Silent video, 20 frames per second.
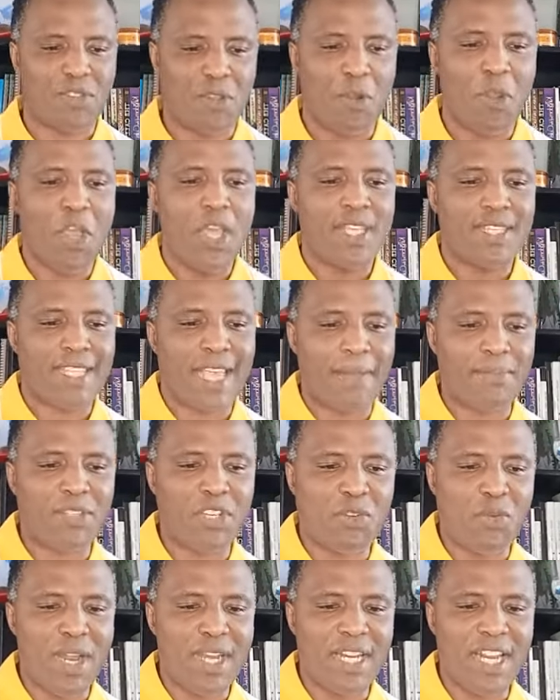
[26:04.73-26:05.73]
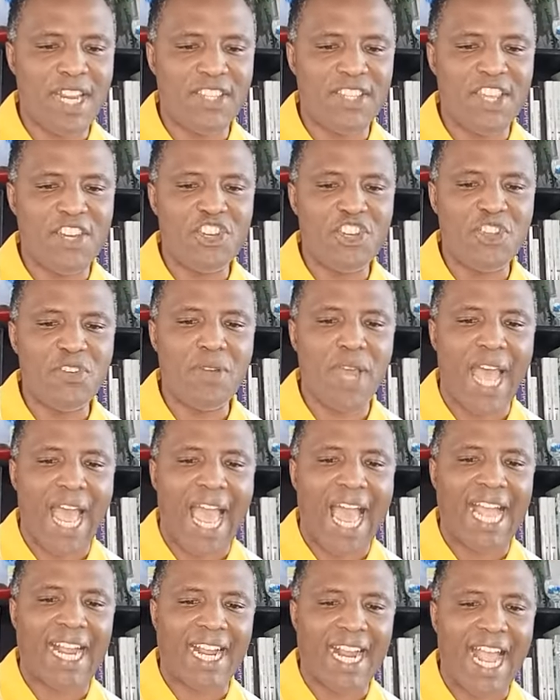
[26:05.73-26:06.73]
So subsequently in the new
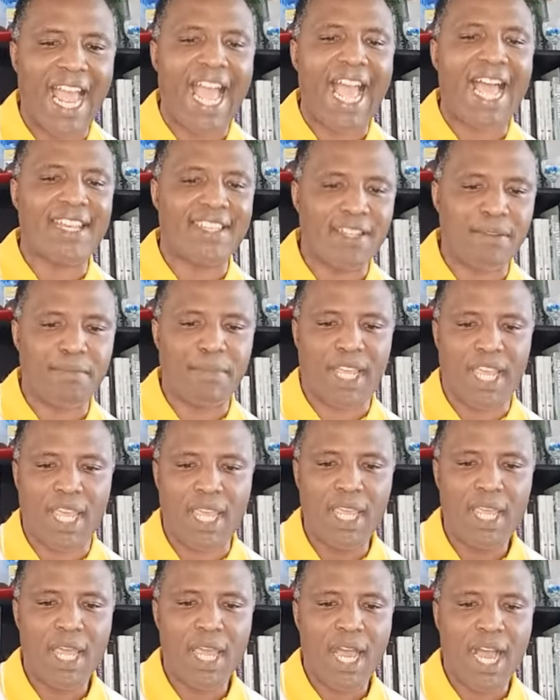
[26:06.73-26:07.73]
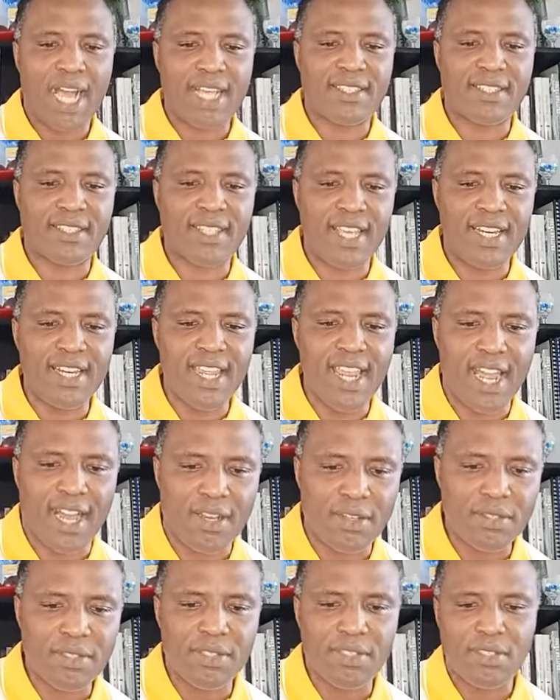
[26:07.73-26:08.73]
academy,
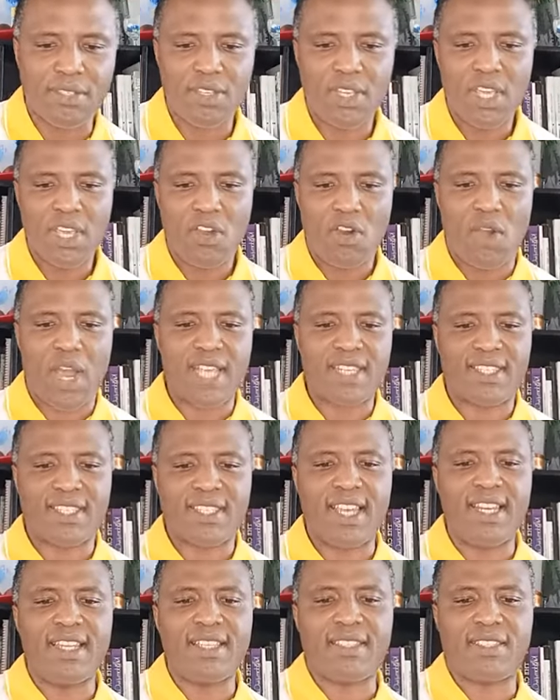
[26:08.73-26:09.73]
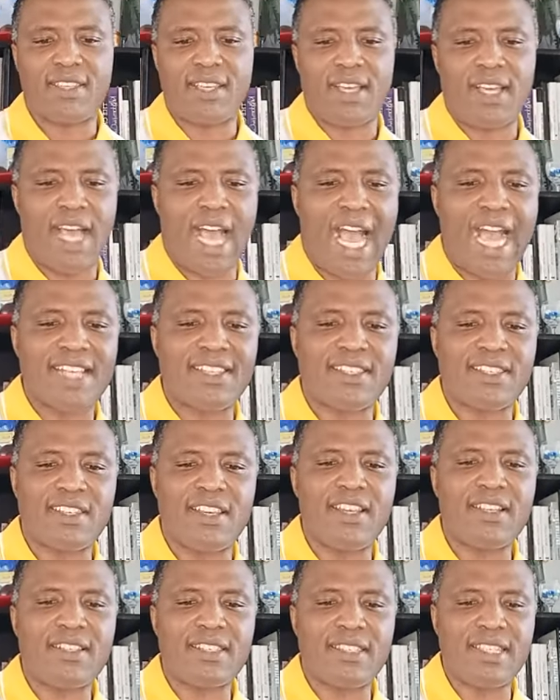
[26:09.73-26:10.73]
Arcelius or
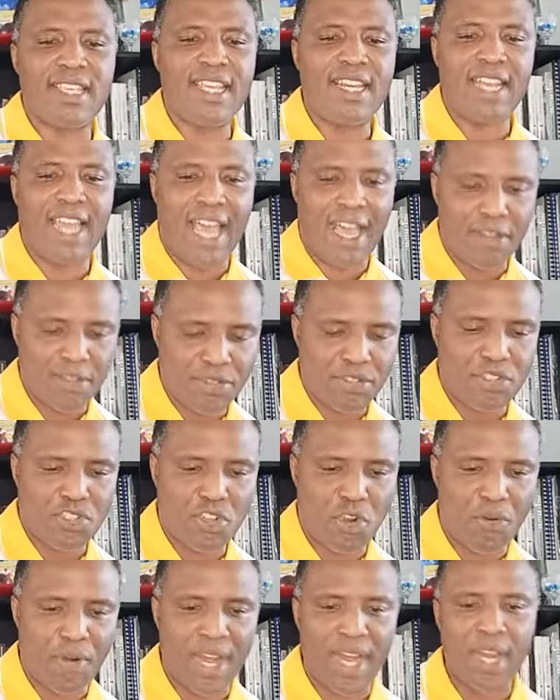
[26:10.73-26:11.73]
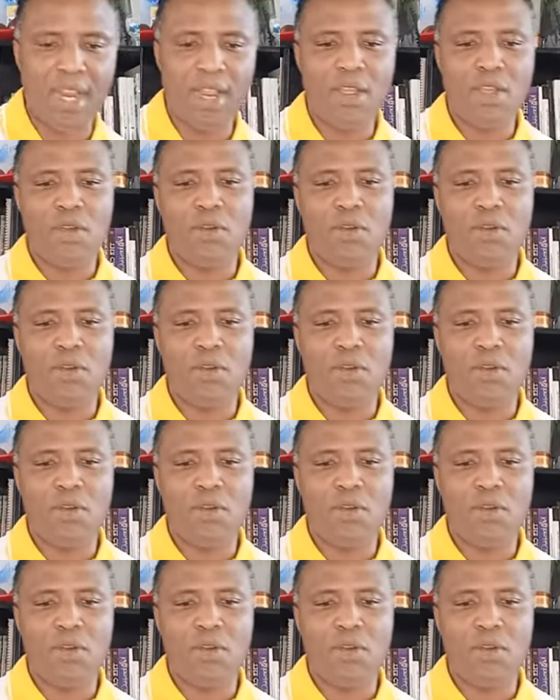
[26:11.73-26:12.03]
Arcesilaus, sorry,